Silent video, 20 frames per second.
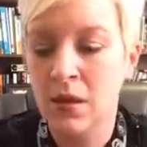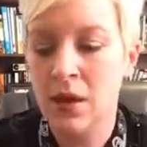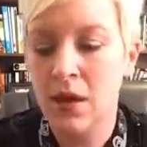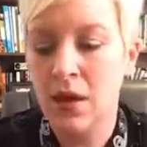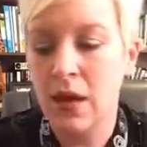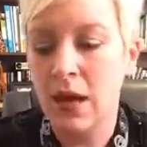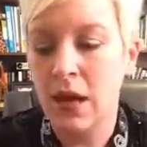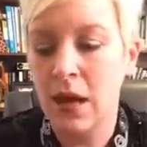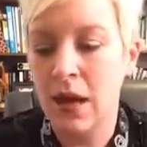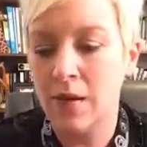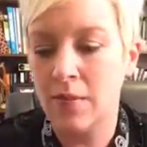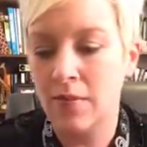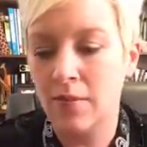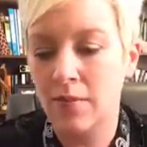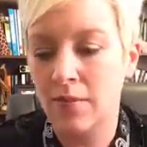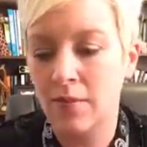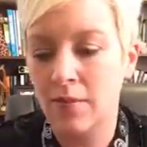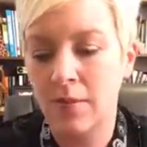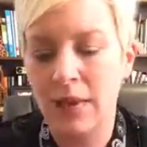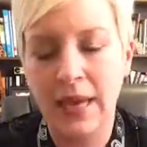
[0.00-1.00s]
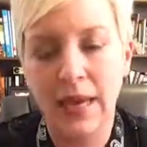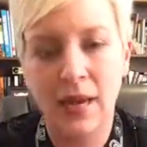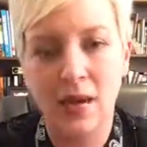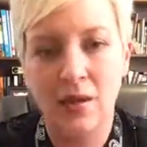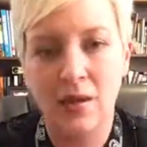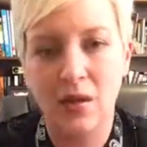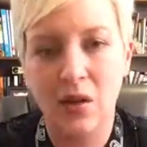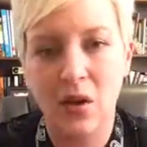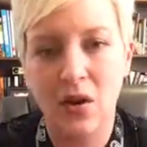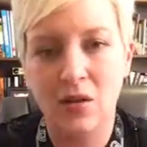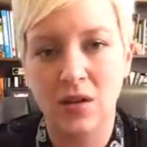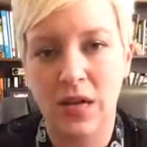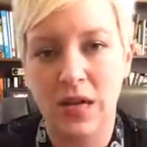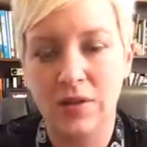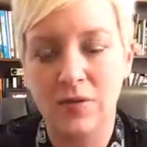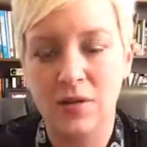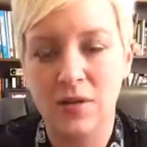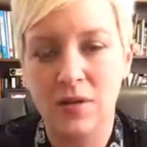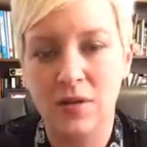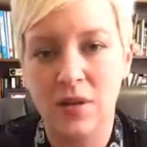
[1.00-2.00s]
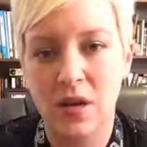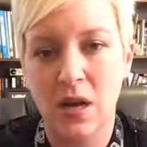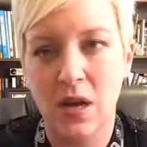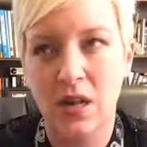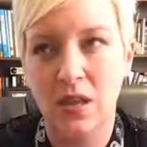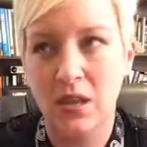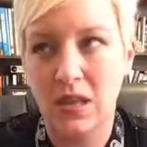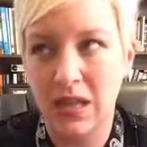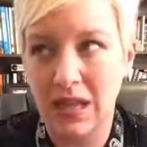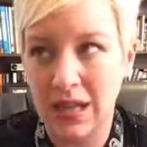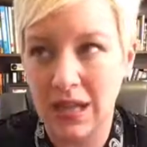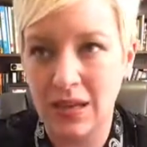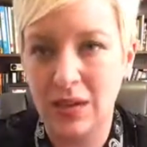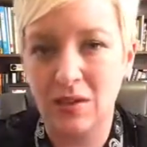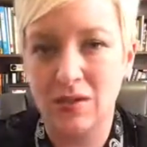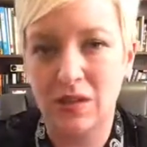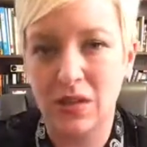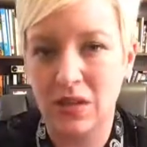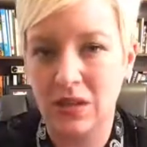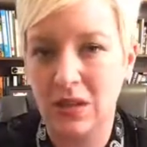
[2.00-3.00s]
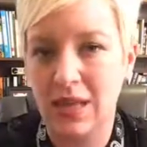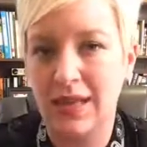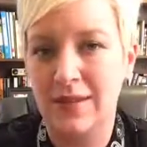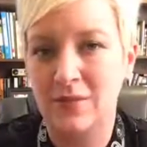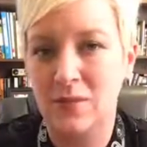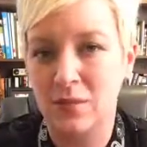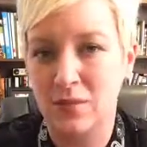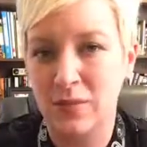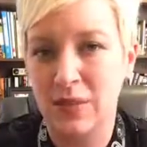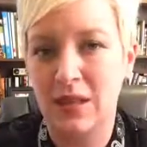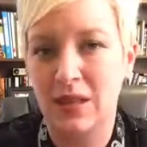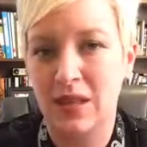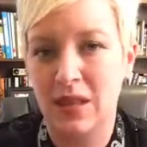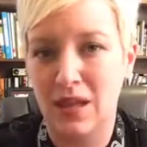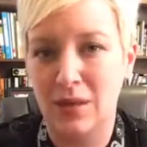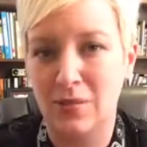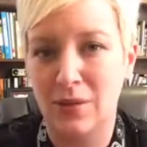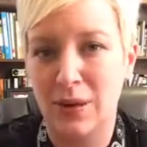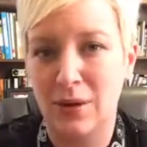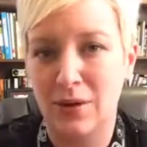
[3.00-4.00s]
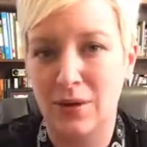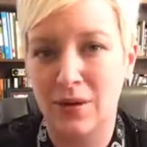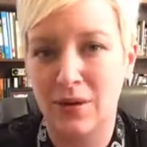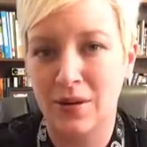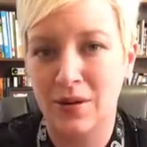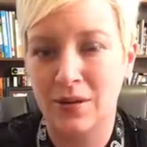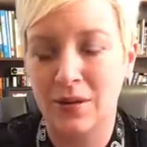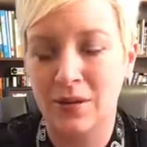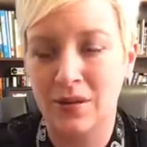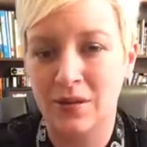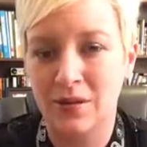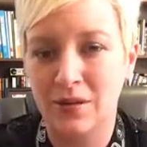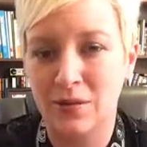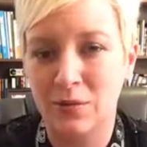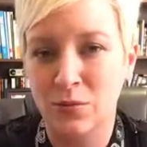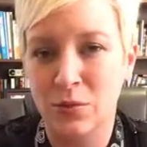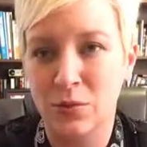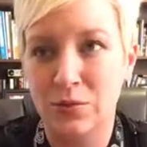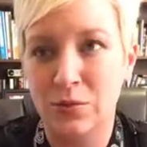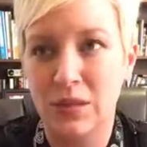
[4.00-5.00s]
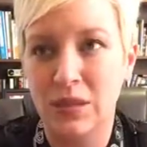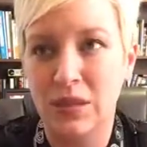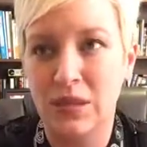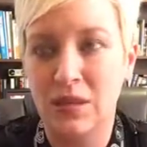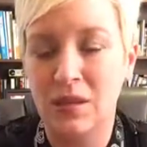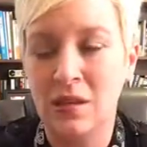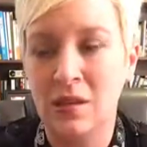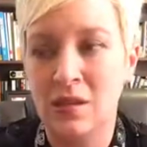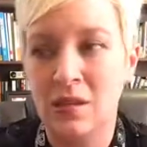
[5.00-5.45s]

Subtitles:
Man, a lot of our lives would be a lot better, would be